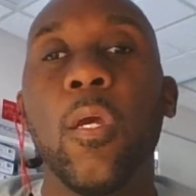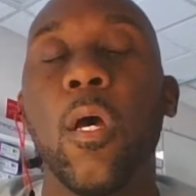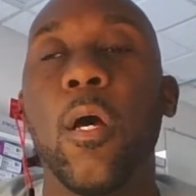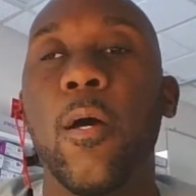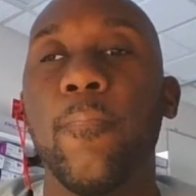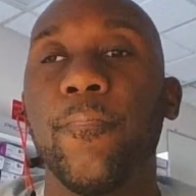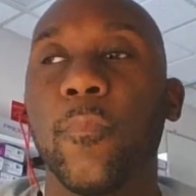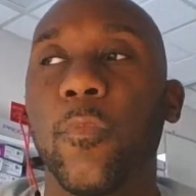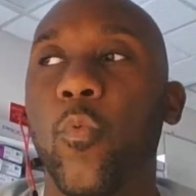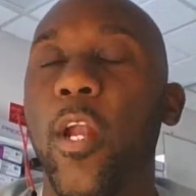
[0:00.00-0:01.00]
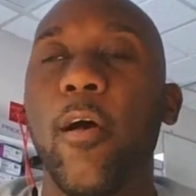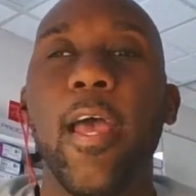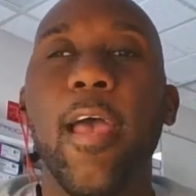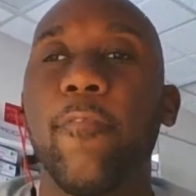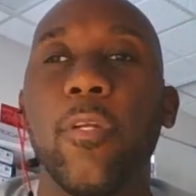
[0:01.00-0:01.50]
without
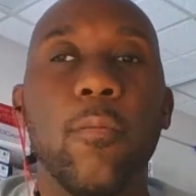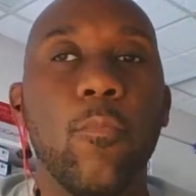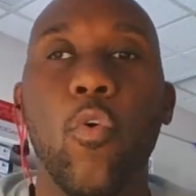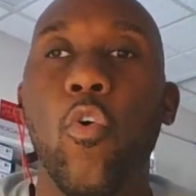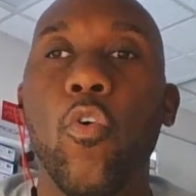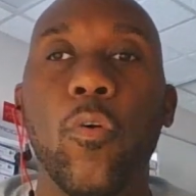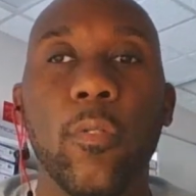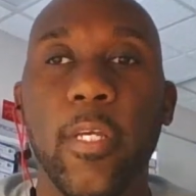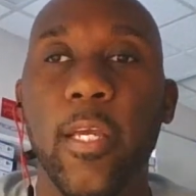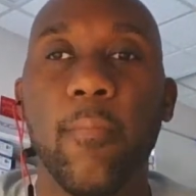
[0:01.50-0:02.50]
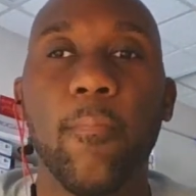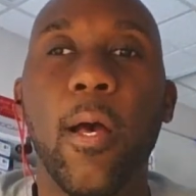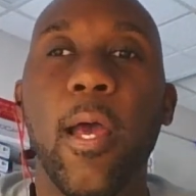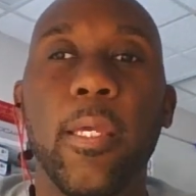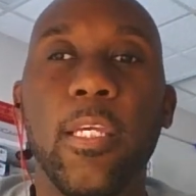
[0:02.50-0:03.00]
having them all in
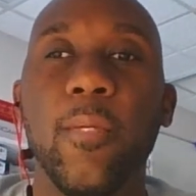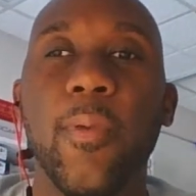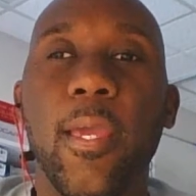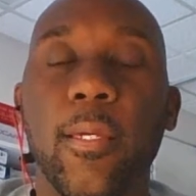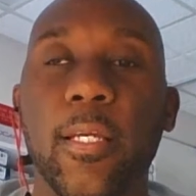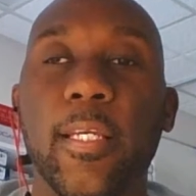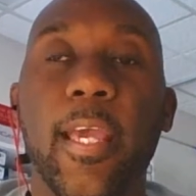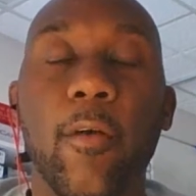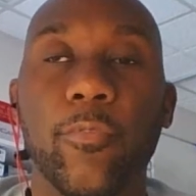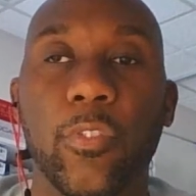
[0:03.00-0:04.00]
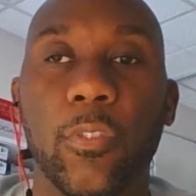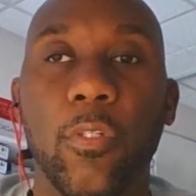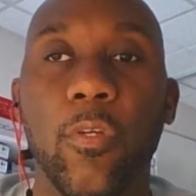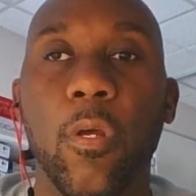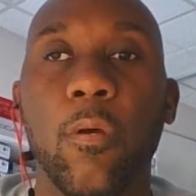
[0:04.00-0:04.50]
my eBay accounts?
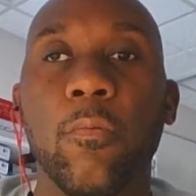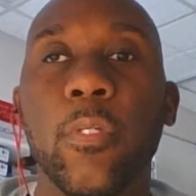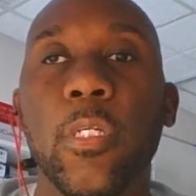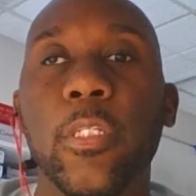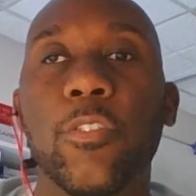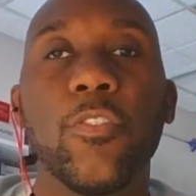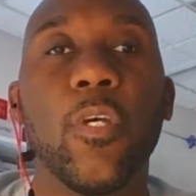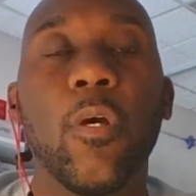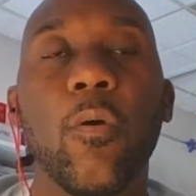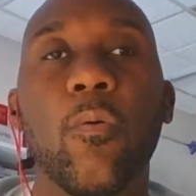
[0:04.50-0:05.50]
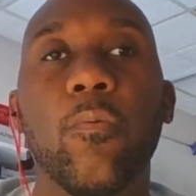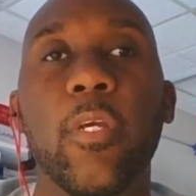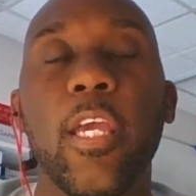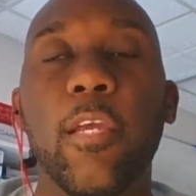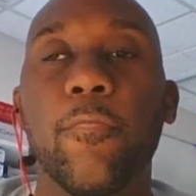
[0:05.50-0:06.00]
You know, so
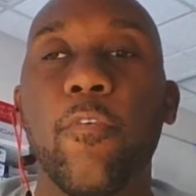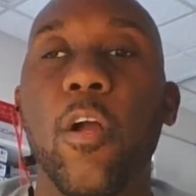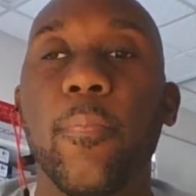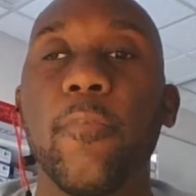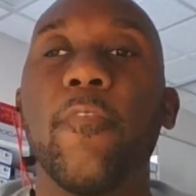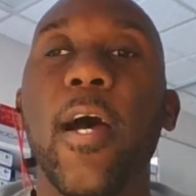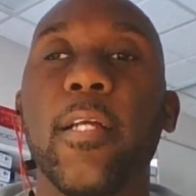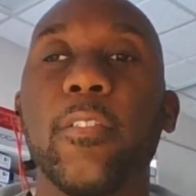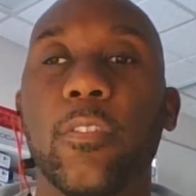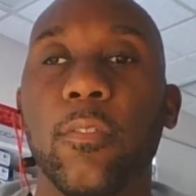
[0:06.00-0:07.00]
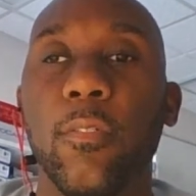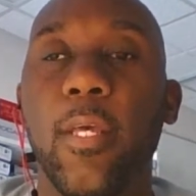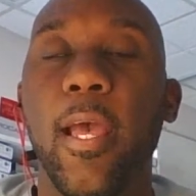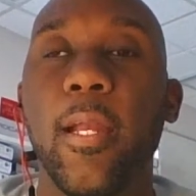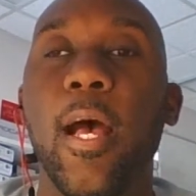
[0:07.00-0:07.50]
InkFrog provides
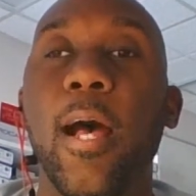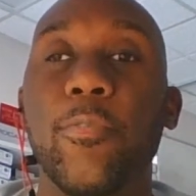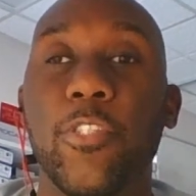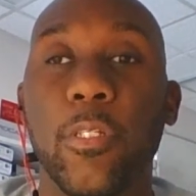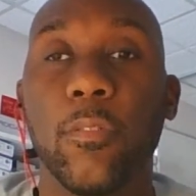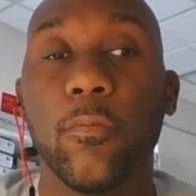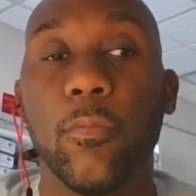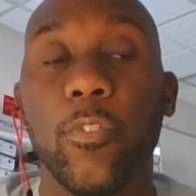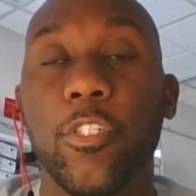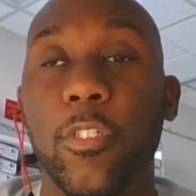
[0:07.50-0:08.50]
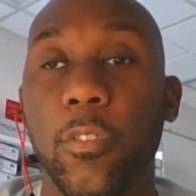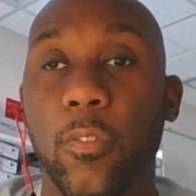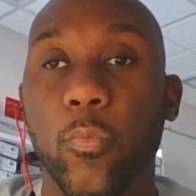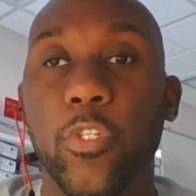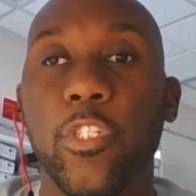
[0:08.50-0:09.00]
that option, which
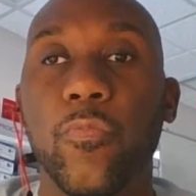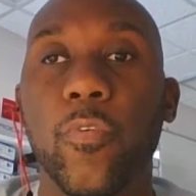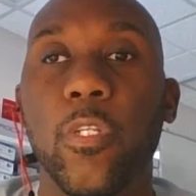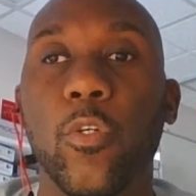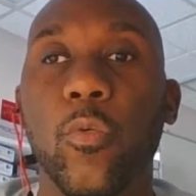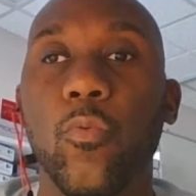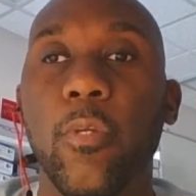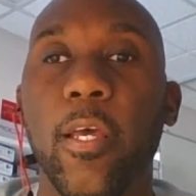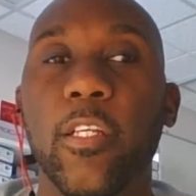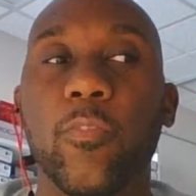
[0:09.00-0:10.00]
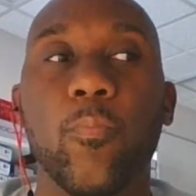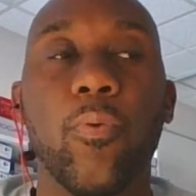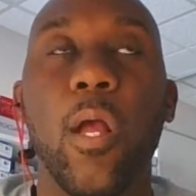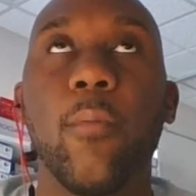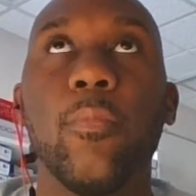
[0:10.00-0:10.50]
is really cool. That is
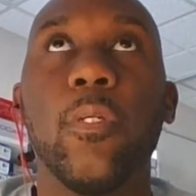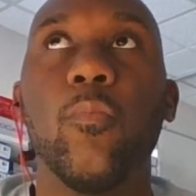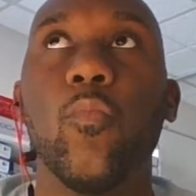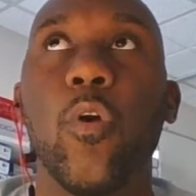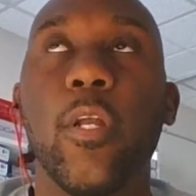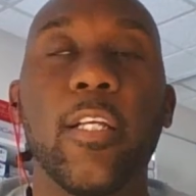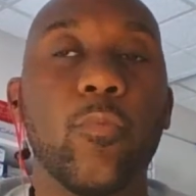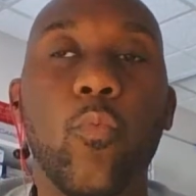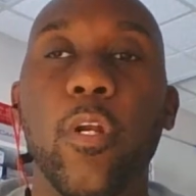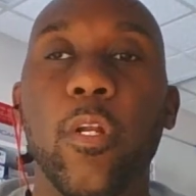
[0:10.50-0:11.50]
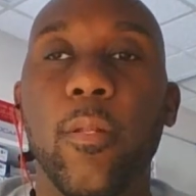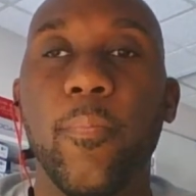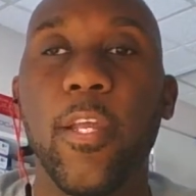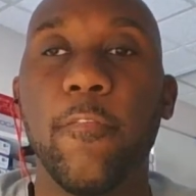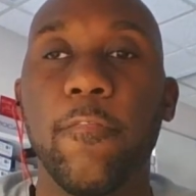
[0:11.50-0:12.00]
probably that's one of the
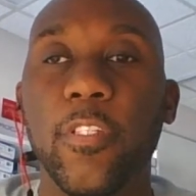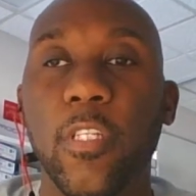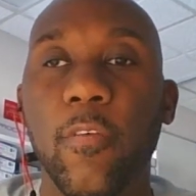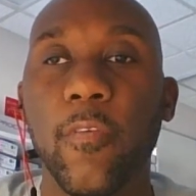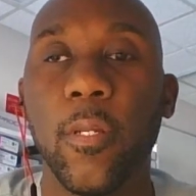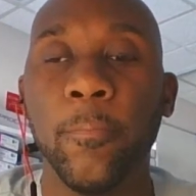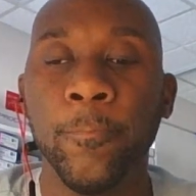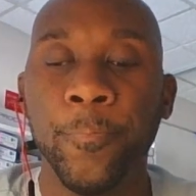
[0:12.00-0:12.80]
benefits of it.